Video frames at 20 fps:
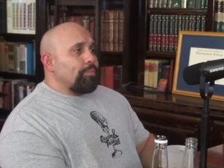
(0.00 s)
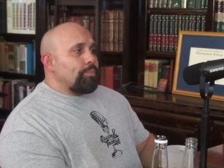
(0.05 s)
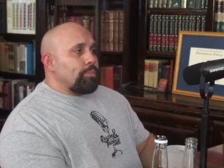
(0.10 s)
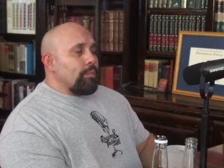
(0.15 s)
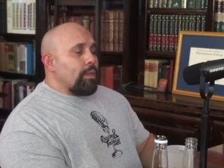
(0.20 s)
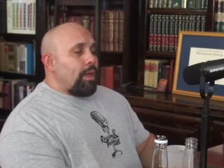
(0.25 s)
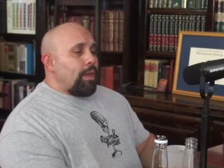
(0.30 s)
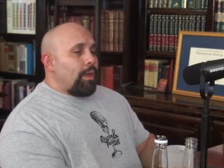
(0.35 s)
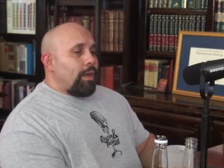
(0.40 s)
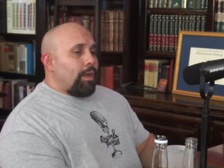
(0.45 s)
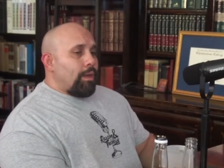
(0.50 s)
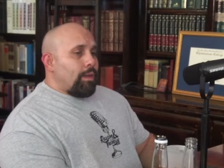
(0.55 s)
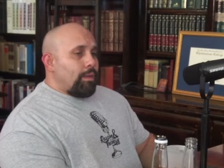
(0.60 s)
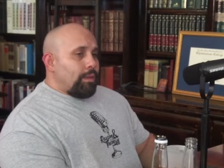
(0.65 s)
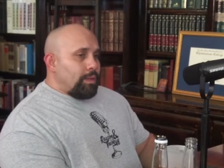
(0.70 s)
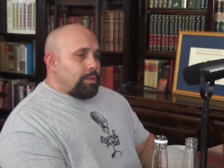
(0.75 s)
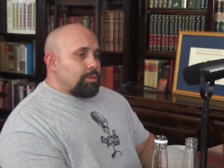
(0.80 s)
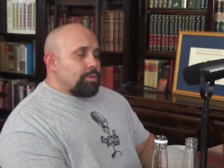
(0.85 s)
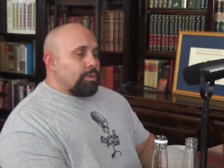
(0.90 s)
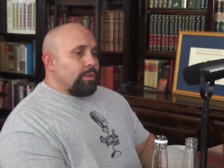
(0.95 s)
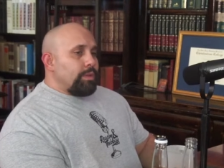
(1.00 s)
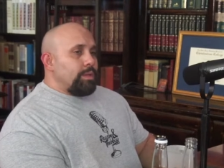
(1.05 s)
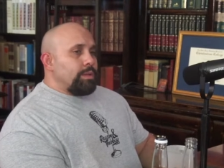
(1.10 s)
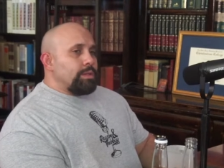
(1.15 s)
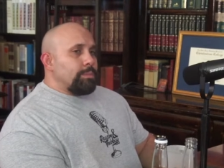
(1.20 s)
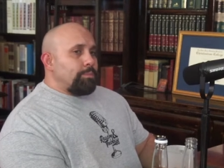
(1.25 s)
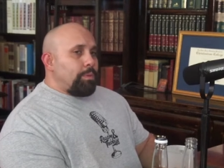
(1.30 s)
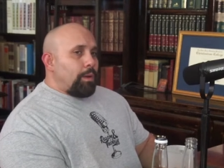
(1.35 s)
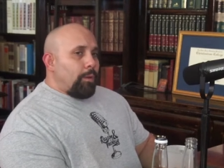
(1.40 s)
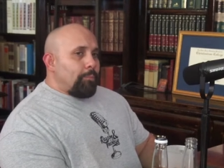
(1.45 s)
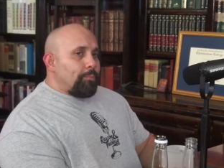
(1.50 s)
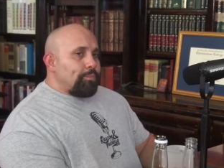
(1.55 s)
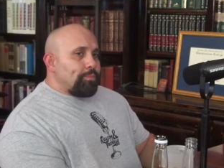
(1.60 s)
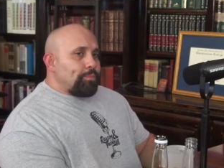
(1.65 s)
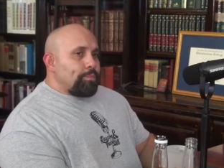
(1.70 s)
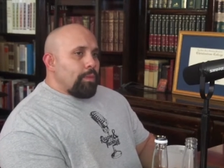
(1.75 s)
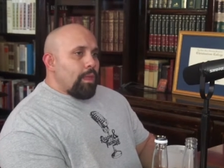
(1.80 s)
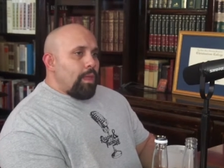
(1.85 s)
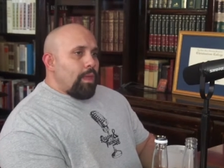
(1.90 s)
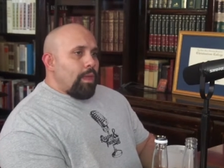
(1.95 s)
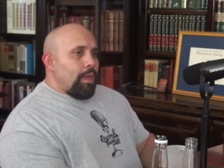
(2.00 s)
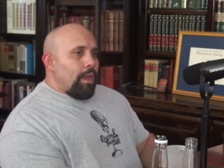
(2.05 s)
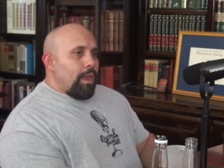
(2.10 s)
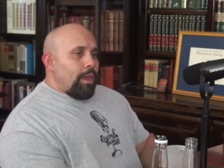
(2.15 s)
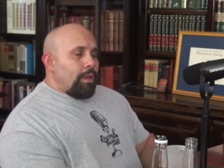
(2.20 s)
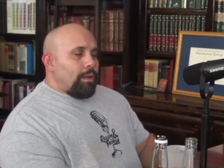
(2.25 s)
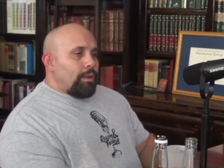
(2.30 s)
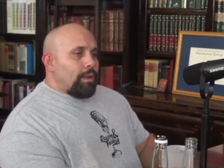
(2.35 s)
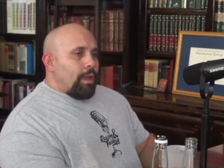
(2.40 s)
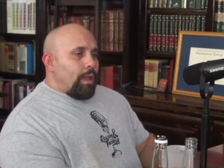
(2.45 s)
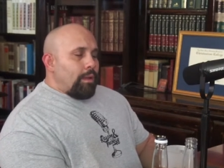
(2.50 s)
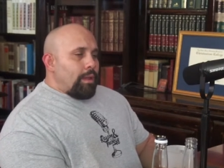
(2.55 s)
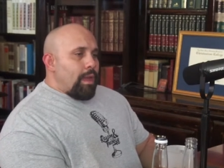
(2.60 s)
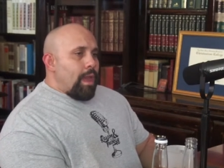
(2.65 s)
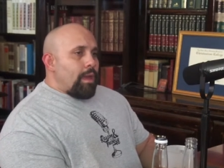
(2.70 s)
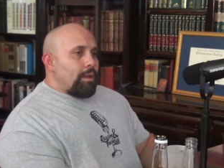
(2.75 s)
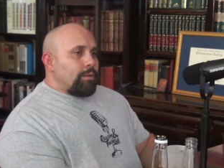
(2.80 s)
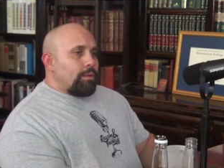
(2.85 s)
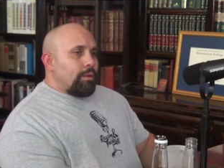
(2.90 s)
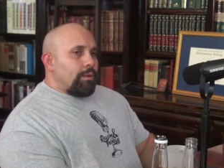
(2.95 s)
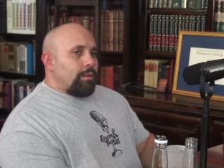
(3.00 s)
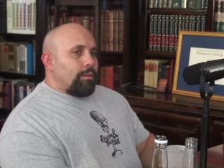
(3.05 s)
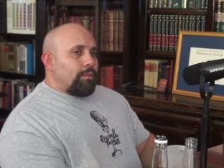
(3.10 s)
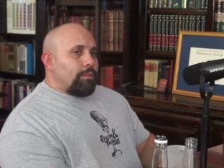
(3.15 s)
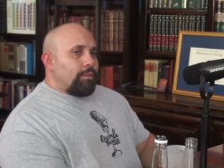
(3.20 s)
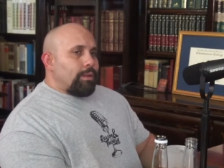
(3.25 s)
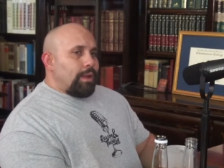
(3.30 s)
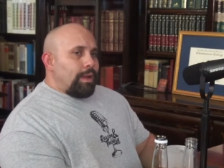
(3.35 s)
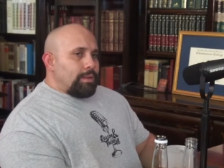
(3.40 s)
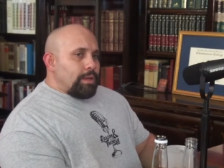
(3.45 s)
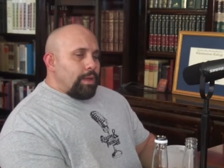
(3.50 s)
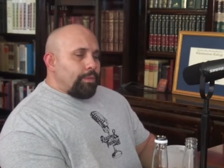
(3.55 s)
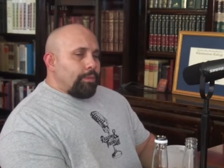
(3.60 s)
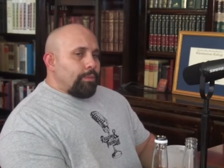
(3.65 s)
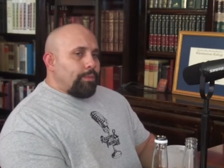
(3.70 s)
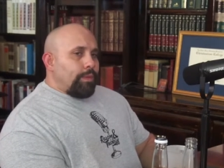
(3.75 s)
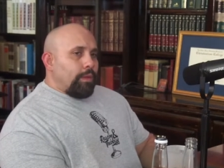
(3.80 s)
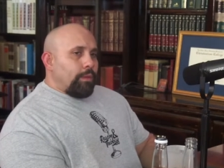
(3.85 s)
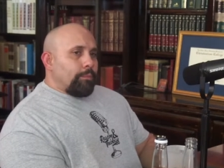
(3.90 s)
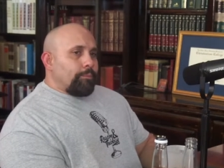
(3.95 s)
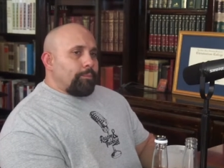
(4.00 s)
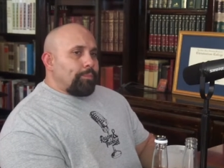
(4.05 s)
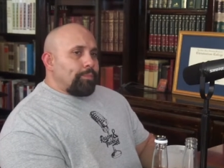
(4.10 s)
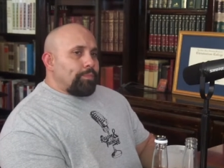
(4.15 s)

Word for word: Uh, he truly is the pope. And I'd add uh, another thing.